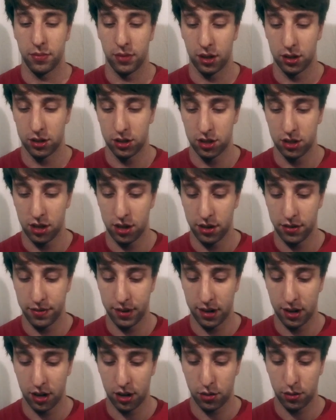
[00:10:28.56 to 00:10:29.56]
Should
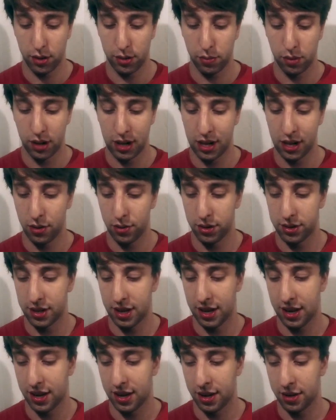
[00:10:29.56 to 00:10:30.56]
have quit while I was
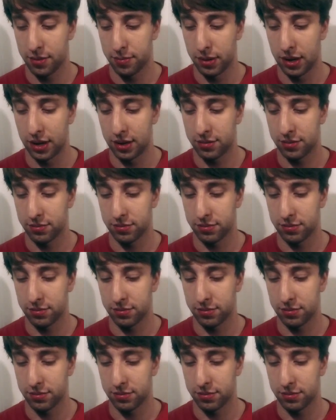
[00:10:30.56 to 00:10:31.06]
ahead, but,